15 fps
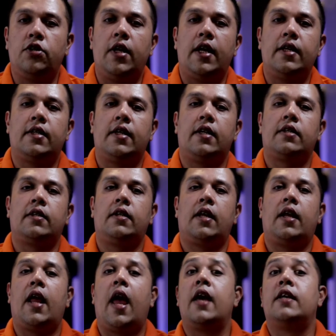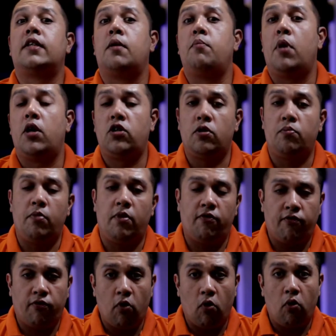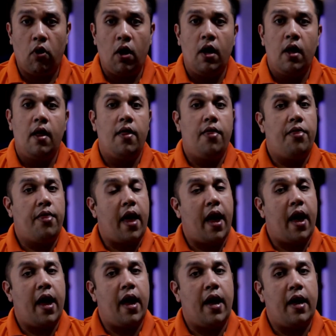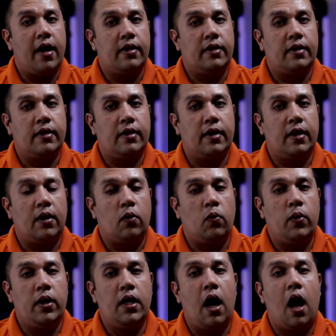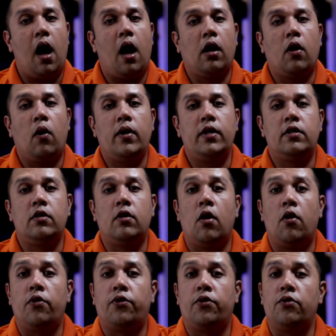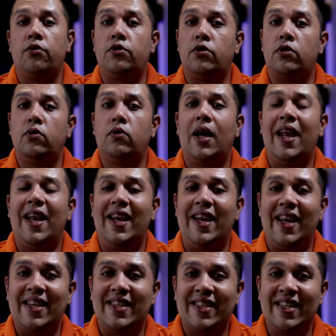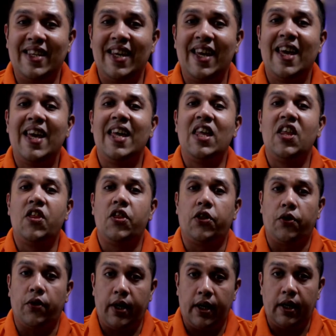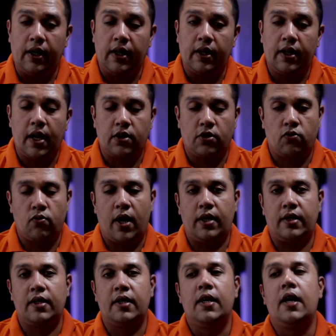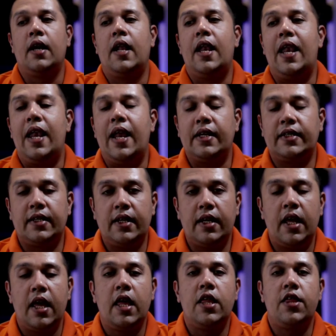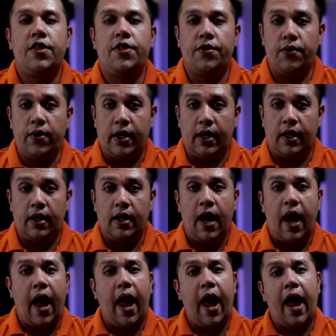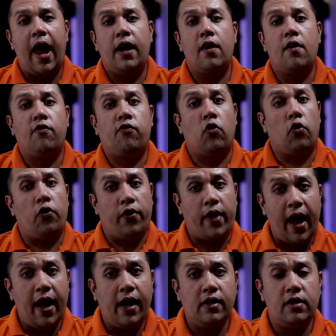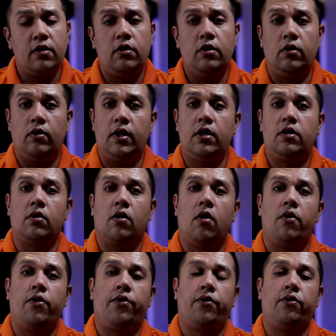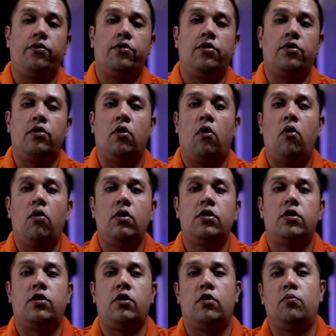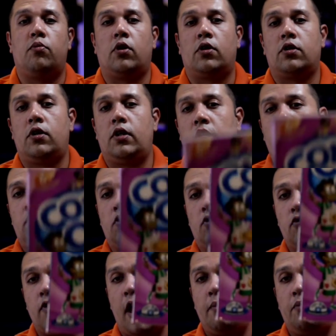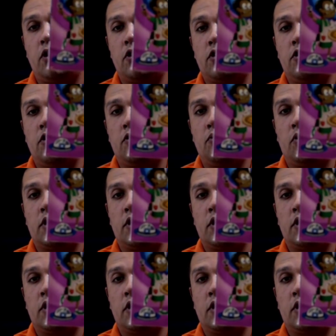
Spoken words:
today's lesson, and as I mentioned before, that we are going to go through to lesson 3. That's right, lesson 3. And for that, you need to go through to your student book. So you need to grab your student